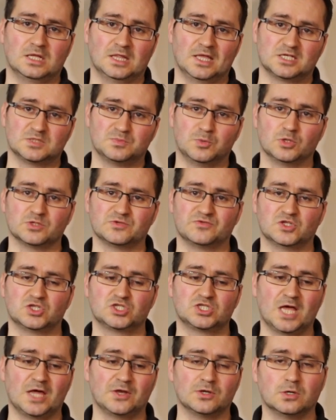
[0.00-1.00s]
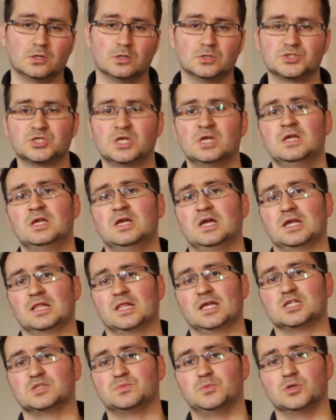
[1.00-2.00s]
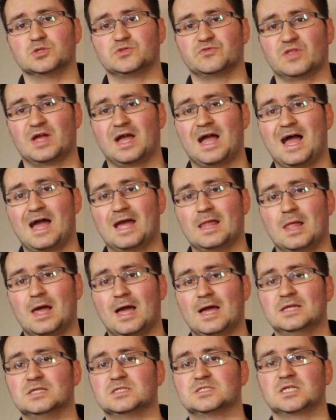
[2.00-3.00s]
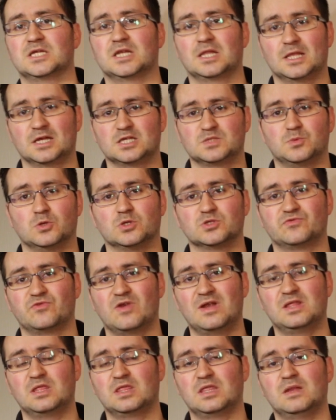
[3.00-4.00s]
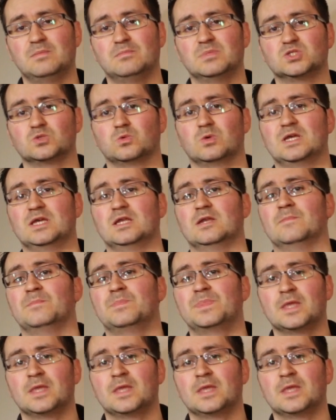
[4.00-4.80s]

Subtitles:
expose for the shadows, it'll expose for the highlights, and it'll expose for anything in between.